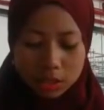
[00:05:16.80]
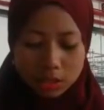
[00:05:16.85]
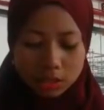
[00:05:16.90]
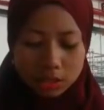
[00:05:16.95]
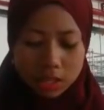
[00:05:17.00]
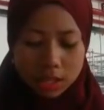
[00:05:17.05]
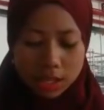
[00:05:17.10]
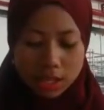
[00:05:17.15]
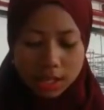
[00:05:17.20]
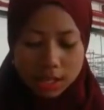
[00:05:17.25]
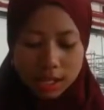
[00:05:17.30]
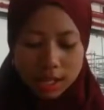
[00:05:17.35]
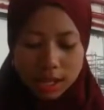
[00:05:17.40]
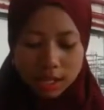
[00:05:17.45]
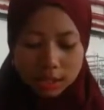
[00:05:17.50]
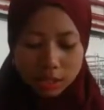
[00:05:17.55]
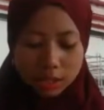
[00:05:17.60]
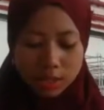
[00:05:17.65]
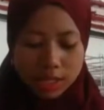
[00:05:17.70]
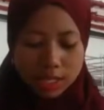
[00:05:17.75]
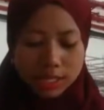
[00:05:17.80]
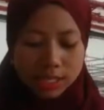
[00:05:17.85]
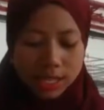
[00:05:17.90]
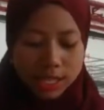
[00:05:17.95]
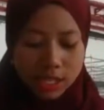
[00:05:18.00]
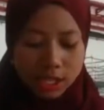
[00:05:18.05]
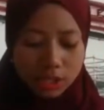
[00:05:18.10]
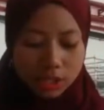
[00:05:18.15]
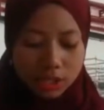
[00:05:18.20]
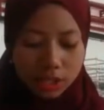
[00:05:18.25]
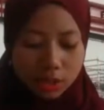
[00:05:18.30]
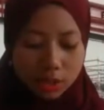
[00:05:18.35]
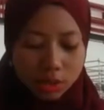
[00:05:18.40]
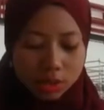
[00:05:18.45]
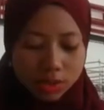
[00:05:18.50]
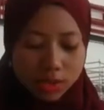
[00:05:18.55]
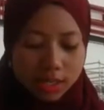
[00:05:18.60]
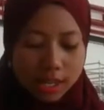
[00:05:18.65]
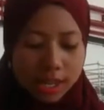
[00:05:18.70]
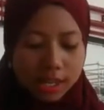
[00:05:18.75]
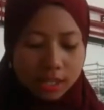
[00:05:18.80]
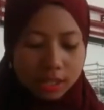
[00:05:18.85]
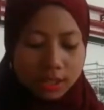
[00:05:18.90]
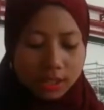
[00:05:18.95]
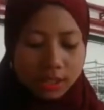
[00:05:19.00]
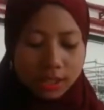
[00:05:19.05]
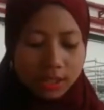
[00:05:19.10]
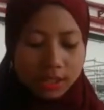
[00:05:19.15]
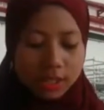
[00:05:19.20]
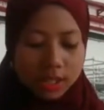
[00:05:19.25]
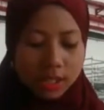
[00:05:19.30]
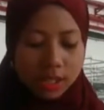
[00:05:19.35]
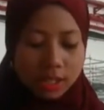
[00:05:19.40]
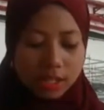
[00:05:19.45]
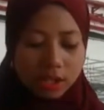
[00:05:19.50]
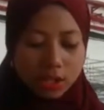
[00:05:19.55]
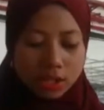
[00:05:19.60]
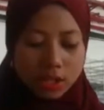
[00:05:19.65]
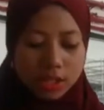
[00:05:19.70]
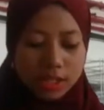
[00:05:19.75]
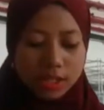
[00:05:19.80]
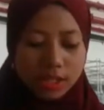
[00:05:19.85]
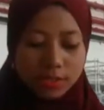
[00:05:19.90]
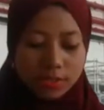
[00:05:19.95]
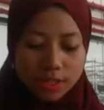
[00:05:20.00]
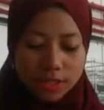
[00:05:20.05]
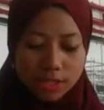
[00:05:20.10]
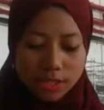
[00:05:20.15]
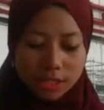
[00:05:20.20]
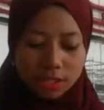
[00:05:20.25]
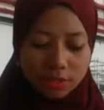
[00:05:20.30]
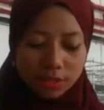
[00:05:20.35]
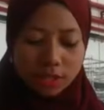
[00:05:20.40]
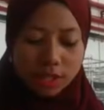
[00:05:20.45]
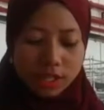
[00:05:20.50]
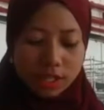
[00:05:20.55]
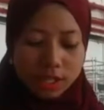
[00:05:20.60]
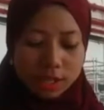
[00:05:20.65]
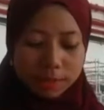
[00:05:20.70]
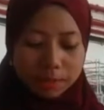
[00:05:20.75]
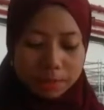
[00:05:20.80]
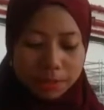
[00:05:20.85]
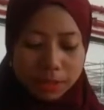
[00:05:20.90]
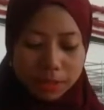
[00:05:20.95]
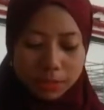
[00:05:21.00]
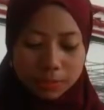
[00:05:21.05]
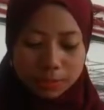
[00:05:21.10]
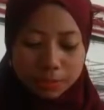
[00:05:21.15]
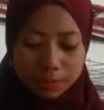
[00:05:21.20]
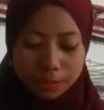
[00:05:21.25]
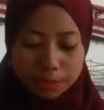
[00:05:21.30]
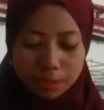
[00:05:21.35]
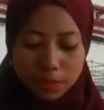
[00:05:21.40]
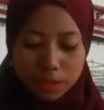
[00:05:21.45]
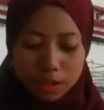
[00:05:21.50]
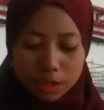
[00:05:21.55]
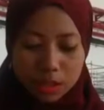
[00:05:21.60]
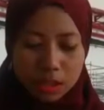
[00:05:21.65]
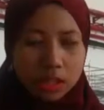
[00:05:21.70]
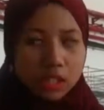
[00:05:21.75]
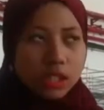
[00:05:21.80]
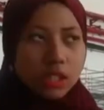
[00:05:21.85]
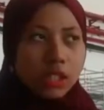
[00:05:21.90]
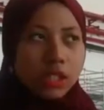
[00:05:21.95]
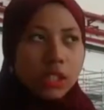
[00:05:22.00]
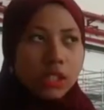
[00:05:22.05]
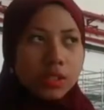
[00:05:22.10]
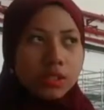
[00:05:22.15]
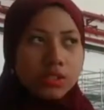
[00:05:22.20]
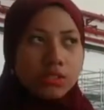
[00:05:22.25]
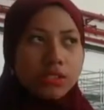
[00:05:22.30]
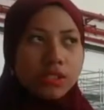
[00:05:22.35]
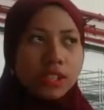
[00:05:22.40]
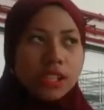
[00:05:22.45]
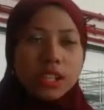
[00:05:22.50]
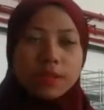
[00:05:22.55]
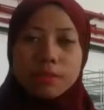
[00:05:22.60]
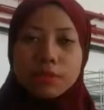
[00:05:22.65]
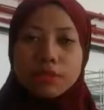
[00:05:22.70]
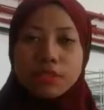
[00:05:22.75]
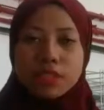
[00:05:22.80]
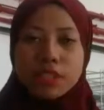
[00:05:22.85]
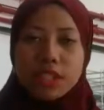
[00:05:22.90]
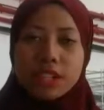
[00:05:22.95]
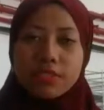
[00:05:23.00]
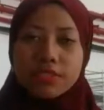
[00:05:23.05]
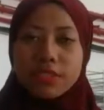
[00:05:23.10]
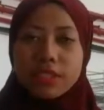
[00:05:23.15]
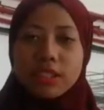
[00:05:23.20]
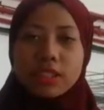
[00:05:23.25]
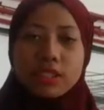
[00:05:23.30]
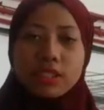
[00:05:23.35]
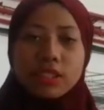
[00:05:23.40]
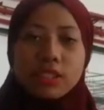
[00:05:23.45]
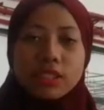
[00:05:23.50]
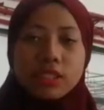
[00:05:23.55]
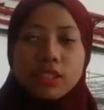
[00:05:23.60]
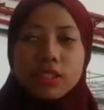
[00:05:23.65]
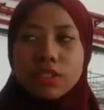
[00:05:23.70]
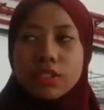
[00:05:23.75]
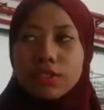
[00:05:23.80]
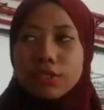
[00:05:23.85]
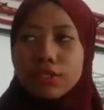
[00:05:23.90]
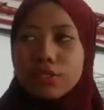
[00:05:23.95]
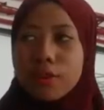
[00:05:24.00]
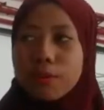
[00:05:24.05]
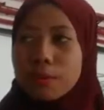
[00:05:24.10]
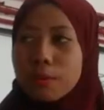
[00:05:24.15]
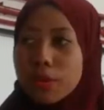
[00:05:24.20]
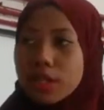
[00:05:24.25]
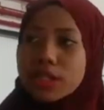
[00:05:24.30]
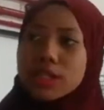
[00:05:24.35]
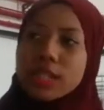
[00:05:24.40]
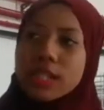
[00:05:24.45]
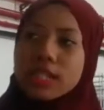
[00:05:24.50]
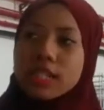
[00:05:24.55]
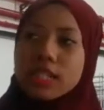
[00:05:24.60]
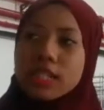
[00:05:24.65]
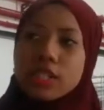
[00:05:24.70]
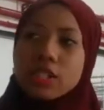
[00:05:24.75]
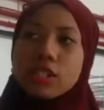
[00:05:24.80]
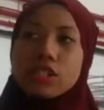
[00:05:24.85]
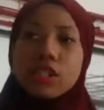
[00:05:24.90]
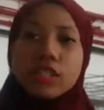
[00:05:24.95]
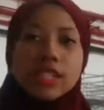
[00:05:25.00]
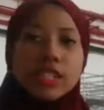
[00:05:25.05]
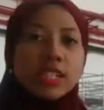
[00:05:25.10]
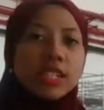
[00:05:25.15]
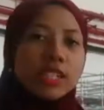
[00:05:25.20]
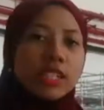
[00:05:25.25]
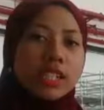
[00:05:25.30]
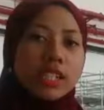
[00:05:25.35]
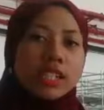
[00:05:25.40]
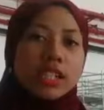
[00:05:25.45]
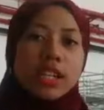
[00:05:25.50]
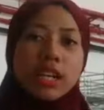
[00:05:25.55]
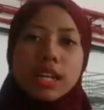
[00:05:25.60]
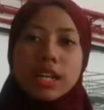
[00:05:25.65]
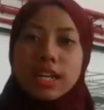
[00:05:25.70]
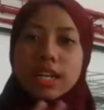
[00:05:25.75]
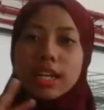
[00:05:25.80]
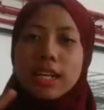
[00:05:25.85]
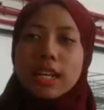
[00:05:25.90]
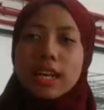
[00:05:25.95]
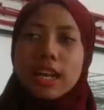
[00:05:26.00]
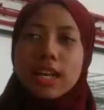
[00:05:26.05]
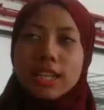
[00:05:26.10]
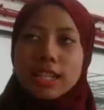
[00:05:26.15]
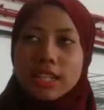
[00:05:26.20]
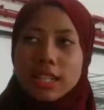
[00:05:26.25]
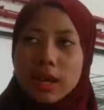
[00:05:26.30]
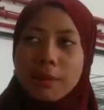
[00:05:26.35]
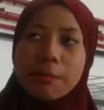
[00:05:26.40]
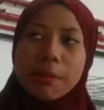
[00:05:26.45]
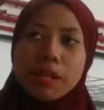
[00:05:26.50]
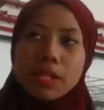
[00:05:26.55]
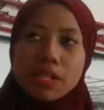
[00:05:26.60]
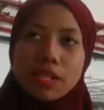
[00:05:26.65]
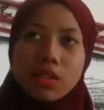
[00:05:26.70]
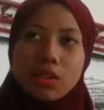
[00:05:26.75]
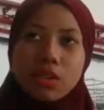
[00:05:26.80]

and to essential goods and social services. For example, for them to travel from one destination to destination in Sabah,